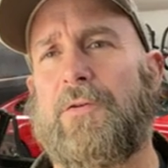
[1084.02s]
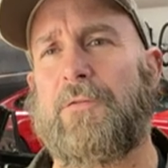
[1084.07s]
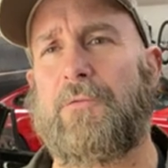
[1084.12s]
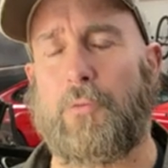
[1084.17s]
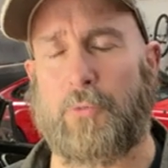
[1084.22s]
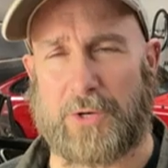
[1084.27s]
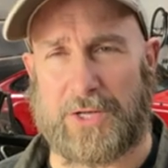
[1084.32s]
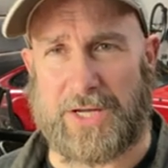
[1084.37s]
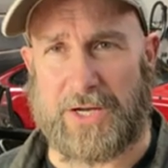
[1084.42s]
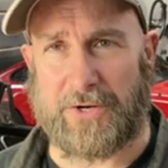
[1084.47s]

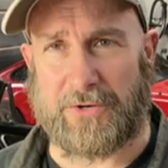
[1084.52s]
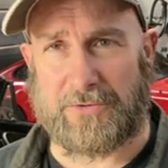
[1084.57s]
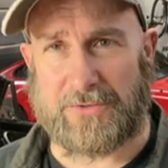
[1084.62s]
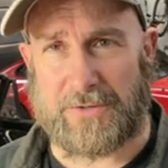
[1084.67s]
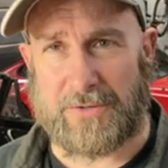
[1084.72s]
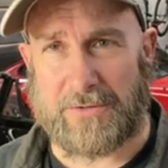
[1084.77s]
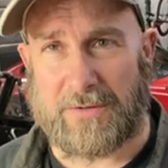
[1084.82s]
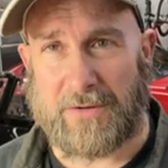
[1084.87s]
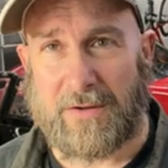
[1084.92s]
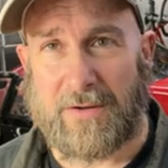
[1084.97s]
40 years,
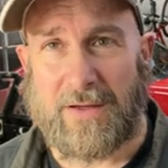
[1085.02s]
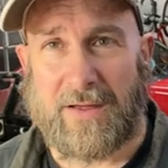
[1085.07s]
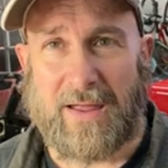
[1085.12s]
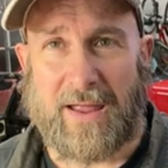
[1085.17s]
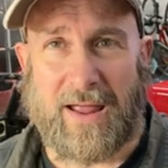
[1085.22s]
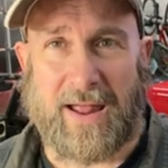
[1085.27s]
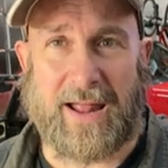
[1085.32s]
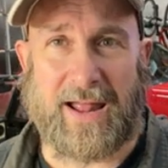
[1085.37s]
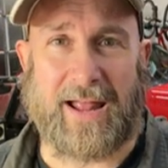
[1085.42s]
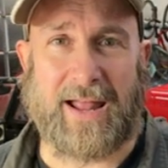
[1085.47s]

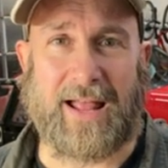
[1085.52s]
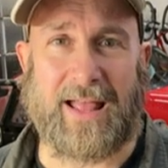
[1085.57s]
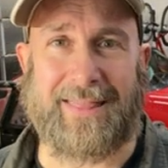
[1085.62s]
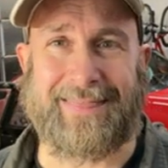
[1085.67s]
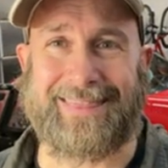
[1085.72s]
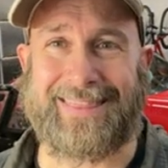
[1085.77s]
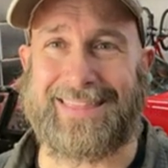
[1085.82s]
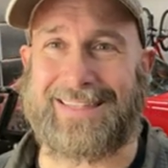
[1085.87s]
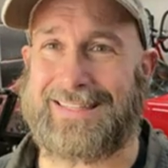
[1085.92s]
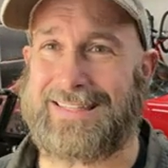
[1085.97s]

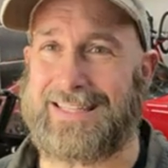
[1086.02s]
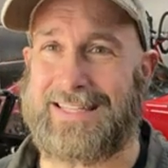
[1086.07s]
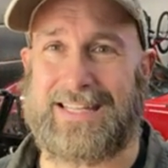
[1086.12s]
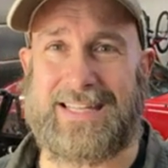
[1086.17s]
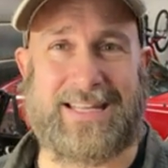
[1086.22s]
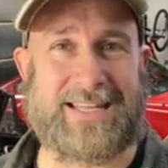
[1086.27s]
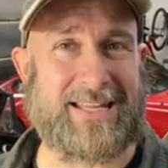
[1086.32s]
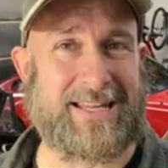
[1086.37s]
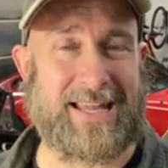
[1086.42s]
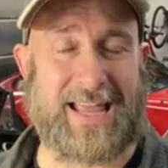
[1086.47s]
and that
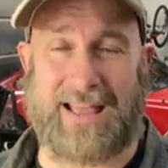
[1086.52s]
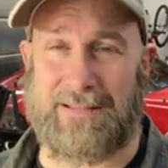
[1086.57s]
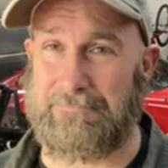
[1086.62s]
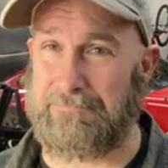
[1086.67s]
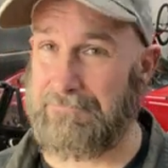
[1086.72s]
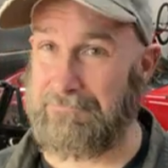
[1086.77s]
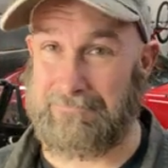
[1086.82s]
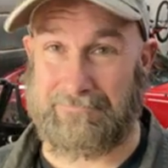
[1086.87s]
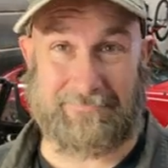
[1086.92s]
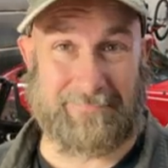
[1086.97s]

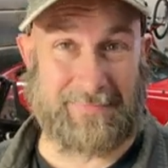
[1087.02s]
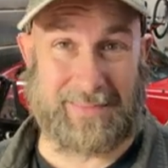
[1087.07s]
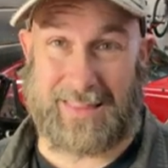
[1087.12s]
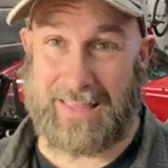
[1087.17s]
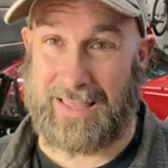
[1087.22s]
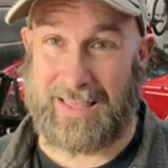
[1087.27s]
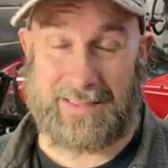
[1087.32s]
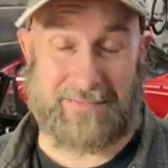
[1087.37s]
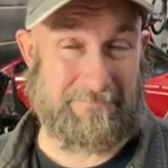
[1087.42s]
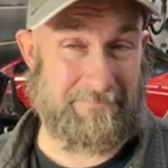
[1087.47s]

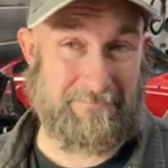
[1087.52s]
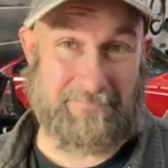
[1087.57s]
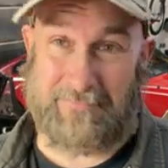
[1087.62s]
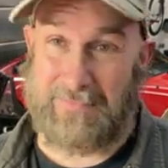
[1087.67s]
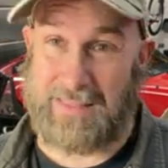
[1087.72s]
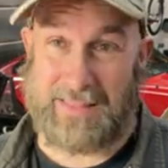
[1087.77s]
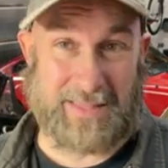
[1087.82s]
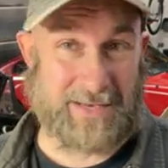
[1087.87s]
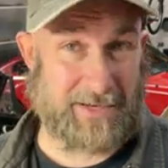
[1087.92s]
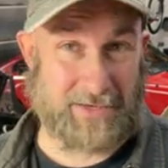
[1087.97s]

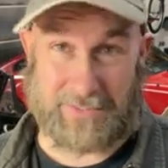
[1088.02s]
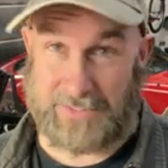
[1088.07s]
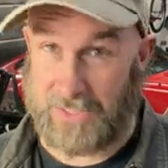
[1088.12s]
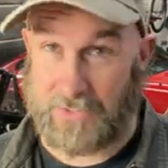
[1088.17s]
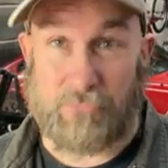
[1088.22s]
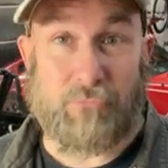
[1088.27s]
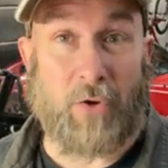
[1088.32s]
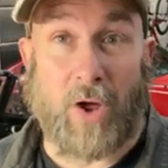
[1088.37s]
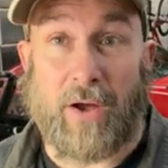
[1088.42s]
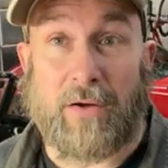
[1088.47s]
that it didn't
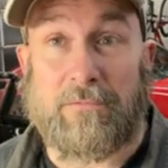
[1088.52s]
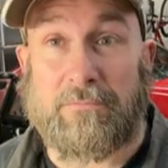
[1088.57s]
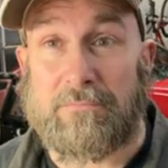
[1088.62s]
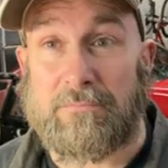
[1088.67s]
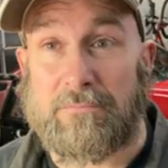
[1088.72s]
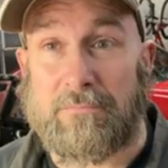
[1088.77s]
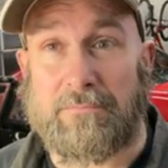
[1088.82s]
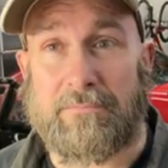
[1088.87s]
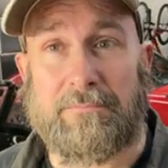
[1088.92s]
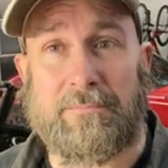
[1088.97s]
run,
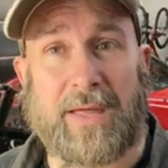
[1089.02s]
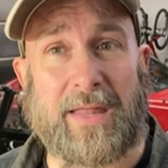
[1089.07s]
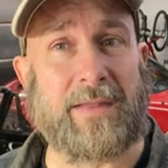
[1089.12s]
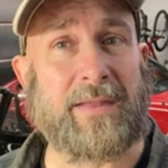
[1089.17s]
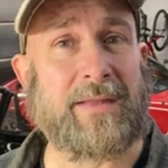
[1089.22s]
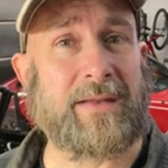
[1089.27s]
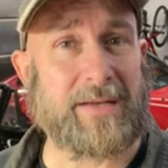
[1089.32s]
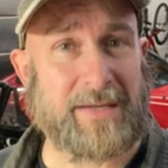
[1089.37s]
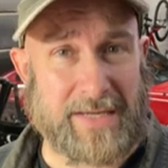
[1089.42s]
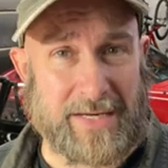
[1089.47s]
and
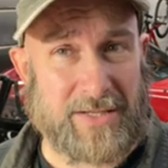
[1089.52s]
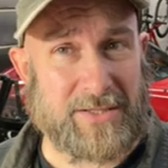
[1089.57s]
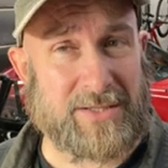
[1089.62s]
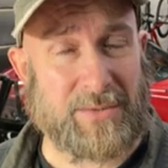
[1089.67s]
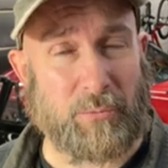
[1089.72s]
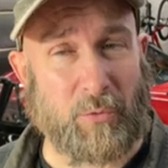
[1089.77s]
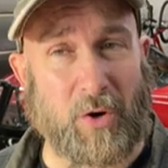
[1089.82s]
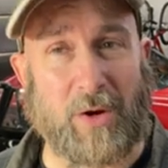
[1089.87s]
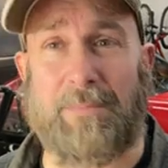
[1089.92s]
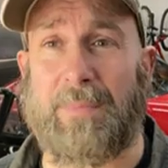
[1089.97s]
it needed some
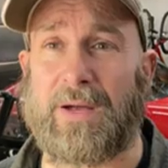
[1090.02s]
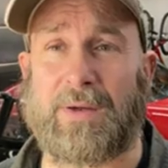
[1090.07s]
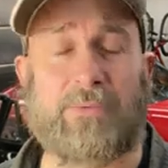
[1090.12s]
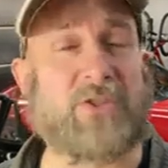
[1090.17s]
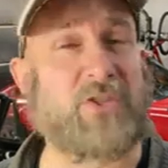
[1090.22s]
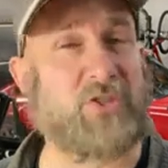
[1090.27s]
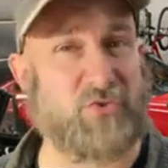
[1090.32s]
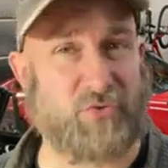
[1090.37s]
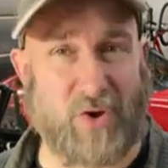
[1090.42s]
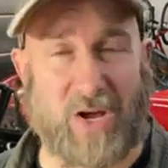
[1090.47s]
work, but it was
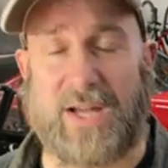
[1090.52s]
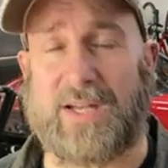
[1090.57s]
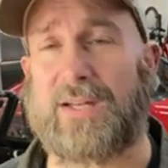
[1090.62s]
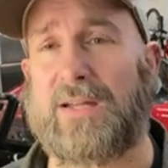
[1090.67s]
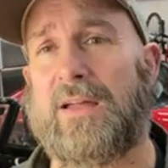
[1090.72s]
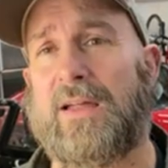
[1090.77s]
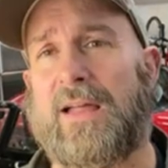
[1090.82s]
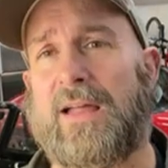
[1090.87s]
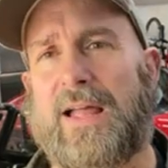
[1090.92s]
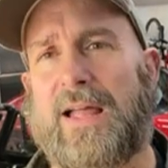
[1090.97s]
straight
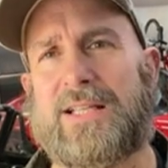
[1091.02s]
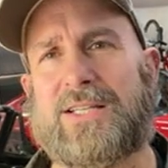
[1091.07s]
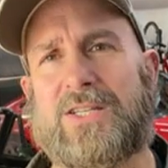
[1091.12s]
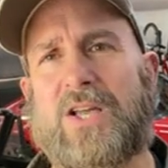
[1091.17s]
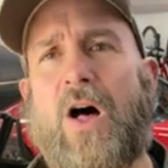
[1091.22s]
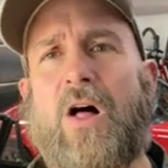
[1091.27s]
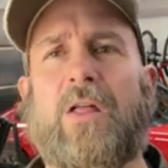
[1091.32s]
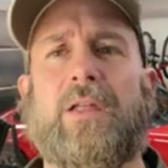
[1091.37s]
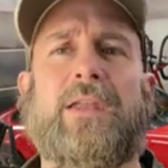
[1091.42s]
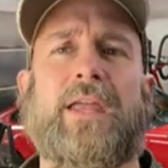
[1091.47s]
and
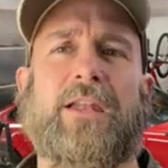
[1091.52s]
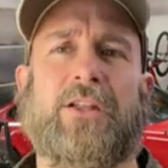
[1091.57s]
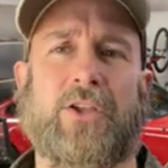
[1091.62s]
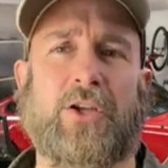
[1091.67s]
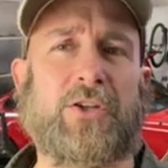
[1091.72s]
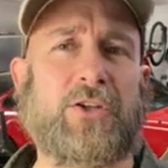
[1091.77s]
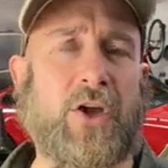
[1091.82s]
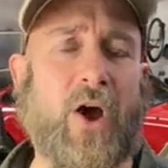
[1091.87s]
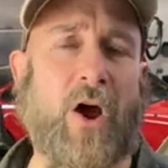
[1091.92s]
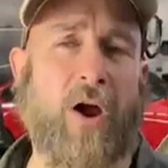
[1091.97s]
solid and a
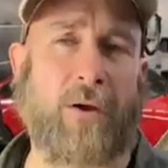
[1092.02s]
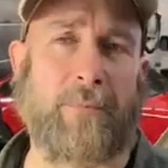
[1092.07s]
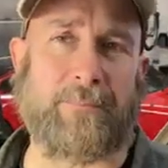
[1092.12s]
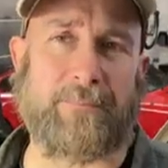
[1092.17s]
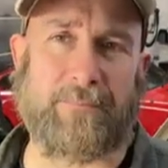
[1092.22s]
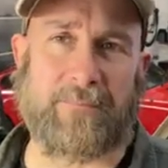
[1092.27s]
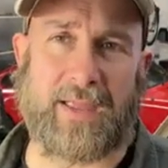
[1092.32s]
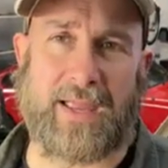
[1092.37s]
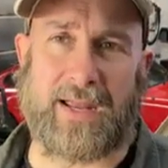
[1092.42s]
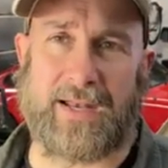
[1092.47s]
good car,
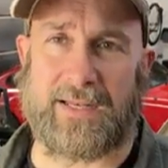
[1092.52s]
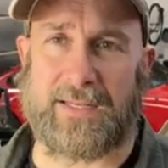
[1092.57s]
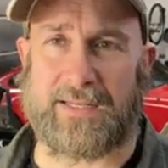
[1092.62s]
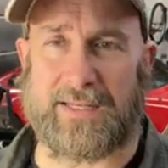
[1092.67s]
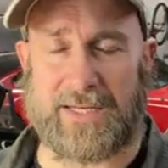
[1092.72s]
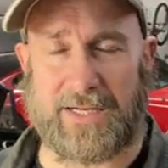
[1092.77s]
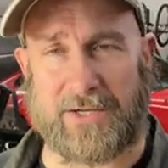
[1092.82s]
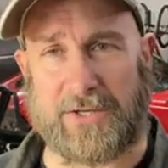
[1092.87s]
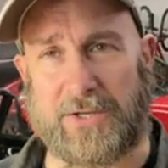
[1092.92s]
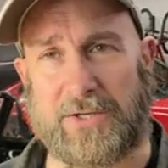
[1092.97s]
and it
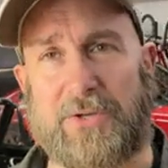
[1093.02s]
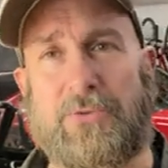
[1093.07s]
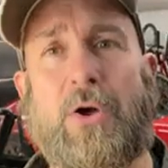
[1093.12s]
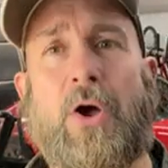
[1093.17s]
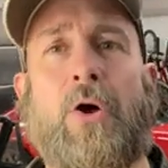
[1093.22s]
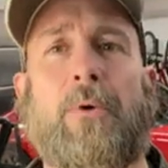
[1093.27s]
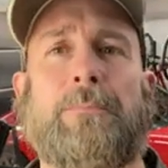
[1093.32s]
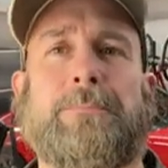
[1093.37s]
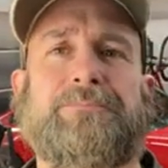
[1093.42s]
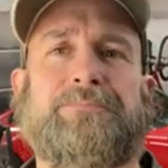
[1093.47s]
needed a new
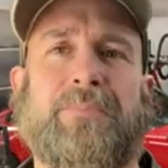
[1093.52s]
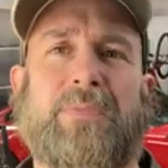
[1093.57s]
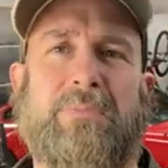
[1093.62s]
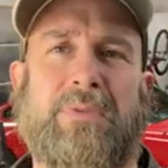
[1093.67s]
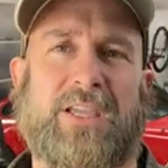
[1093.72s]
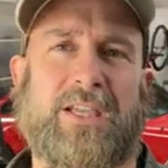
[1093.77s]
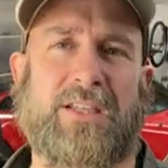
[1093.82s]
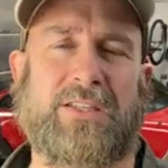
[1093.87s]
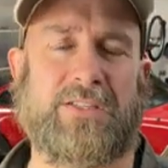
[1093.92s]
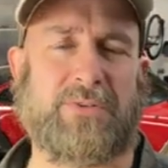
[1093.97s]
home
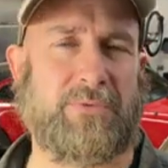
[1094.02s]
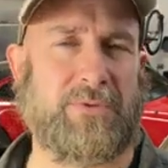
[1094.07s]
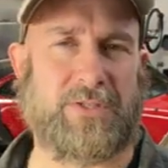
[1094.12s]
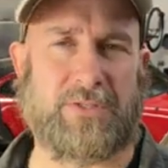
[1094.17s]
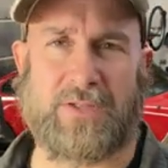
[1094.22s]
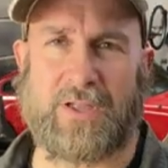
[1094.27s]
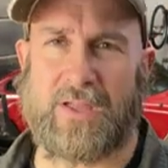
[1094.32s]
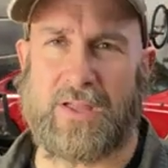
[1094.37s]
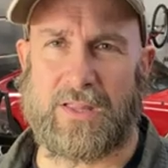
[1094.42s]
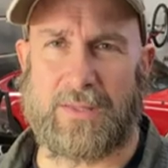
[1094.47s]
because it was
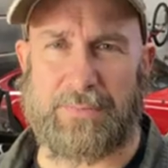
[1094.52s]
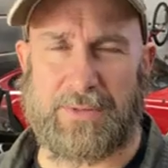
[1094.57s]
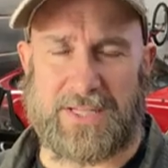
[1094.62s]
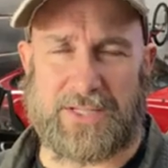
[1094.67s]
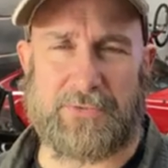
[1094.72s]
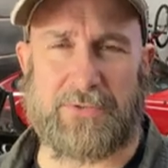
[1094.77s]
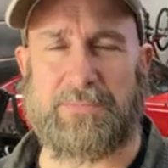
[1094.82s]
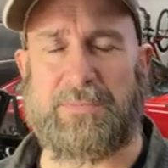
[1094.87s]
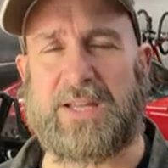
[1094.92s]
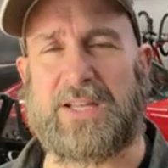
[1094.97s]
the place it
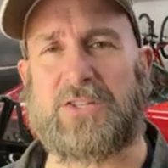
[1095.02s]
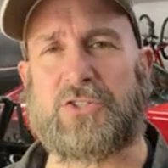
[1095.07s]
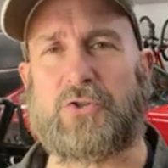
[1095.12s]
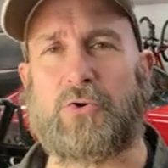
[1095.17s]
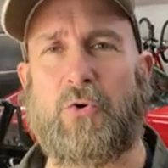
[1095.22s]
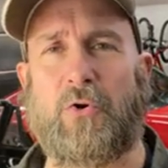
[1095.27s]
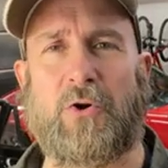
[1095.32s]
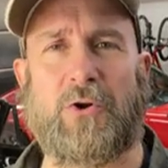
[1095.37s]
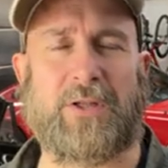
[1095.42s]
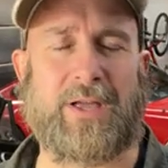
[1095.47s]
was being
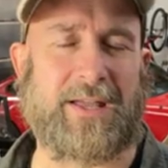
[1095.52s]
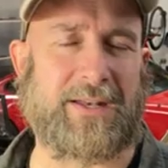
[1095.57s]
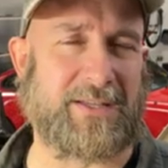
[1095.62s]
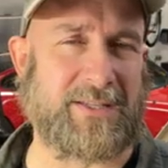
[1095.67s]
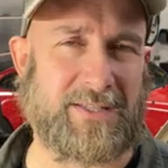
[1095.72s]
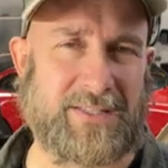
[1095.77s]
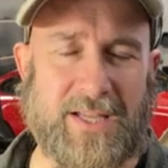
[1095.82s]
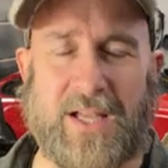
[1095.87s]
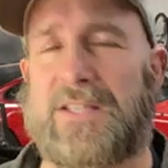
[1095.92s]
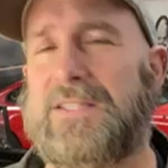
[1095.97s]
stored at
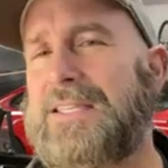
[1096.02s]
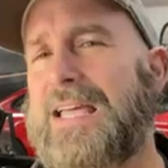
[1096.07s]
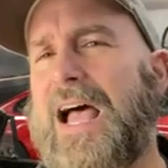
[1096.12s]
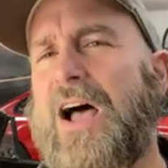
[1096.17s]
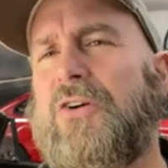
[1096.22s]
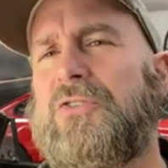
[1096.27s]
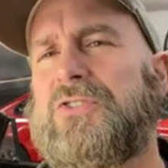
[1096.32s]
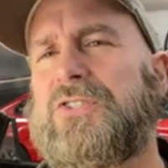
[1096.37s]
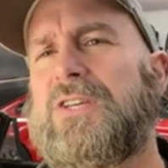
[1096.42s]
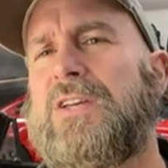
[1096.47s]
his son's
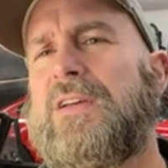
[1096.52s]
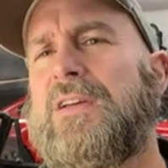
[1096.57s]
house.